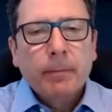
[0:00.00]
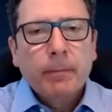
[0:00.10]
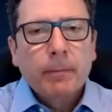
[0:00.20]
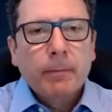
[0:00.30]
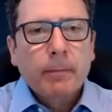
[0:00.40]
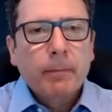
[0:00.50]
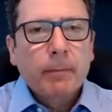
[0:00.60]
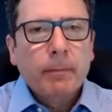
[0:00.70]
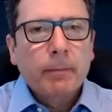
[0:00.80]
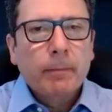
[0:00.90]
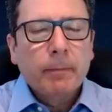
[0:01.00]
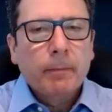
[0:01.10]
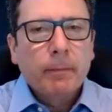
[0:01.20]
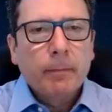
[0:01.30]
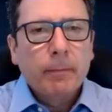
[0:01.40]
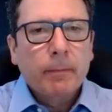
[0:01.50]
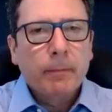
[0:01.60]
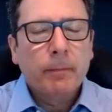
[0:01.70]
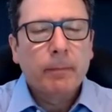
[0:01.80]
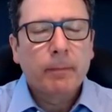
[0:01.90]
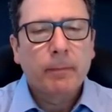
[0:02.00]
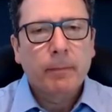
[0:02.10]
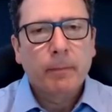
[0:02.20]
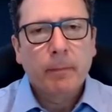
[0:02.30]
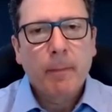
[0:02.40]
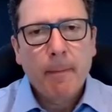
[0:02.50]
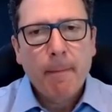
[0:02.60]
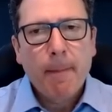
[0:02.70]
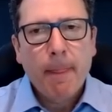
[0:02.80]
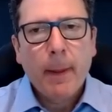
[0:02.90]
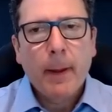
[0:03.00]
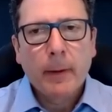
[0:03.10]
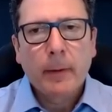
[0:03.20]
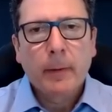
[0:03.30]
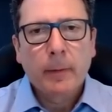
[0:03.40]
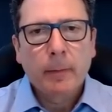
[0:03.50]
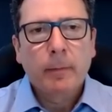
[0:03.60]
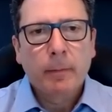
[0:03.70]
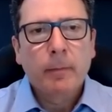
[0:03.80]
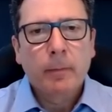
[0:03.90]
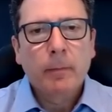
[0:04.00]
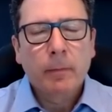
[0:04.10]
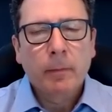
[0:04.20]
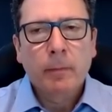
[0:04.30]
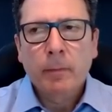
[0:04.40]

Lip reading: The person shown says nothing.